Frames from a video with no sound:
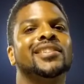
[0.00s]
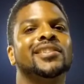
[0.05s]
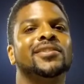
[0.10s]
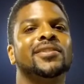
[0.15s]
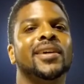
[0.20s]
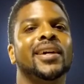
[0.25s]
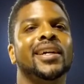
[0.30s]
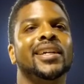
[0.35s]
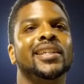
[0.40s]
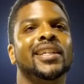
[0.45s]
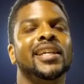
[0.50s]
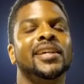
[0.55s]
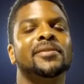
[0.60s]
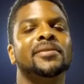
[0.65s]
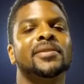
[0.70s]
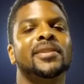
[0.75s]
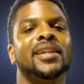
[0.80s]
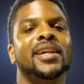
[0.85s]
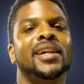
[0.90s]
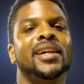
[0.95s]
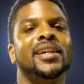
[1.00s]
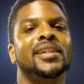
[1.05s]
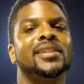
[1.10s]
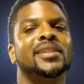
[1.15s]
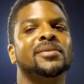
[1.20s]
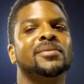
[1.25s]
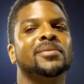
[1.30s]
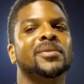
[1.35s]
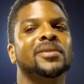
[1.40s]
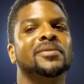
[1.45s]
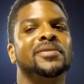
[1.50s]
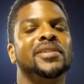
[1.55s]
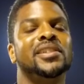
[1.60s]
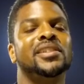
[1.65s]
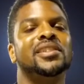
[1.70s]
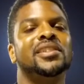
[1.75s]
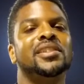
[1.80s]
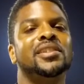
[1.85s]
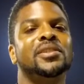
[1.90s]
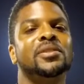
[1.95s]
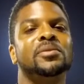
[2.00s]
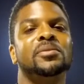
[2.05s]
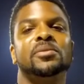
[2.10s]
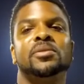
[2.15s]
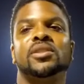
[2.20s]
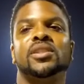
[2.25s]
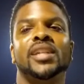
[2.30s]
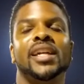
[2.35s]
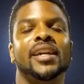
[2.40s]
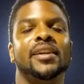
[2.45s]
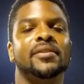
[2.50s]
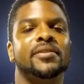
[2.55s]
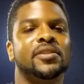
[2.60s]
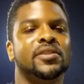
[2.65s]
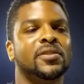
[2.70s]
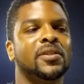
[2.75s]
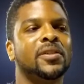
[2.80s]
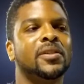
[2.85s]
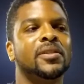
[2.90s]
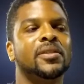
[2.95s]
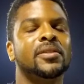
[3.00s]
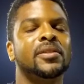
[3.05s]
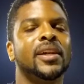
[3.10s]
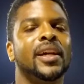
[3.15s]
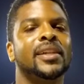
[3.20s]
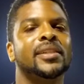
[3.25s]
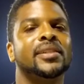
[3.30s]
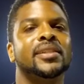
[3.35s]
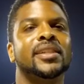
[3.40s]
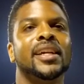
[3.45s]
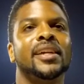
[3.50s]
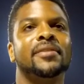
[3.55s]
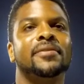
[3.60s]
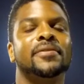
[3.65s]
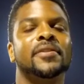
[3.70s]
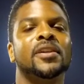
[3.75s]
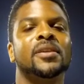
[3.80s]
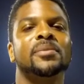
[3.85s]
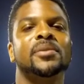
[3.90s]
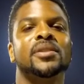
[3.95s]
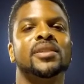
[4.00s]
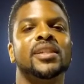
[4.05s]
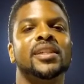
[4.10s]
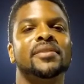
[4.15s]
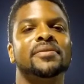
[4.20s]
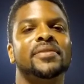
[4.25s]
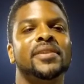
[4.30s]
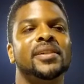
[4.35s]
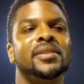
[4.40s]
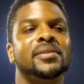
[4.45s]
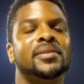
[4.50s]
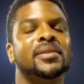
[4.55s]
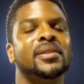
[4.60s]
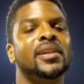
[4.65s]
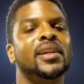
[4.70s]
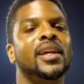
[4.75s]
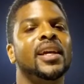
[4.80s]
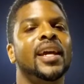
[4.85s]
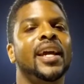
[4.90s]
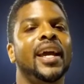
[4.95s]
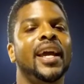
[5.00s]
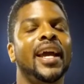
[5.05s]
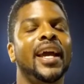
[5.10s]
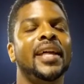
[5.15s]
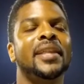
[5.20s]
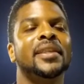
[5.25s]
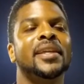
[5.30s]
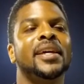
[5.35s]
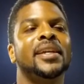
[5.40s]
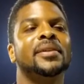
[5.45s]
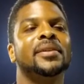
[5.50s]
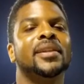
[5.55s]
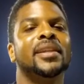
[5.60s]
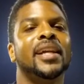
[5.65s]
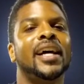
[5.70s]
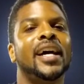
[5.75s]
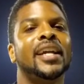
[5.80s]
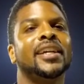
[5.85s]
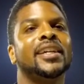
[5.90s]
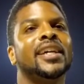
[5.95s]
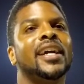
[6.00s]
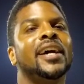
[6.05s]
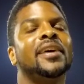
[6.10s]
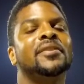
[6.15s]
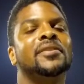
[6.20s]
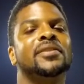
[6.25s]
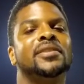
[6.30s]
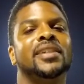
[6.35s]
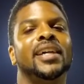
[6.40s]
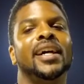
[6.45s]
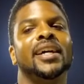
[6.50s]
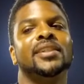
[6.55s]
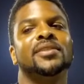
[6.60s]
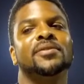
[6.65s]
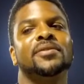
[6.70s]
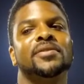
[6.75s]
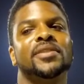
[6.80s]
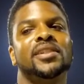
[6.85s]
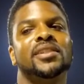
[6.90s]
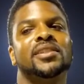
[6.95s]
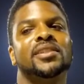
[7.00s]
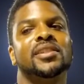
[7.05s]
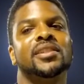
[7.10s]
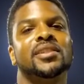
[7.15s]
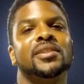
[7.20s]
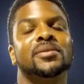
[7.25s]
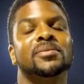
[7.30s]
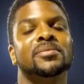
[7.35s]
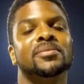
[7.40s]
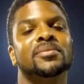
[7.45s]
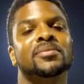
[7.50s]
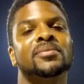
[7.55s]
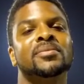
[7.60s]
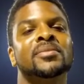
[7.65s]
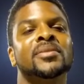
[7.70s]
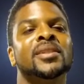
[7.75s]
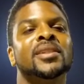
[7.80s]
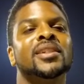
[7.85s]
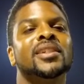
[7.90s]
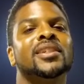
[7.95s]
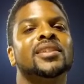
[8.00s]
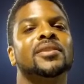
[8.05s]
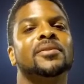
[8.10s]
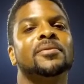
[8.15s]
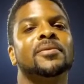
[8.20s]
to try and equalize, but VCU stayed strong and stayed firm in defense and led a lot of counterattacks for VCU. The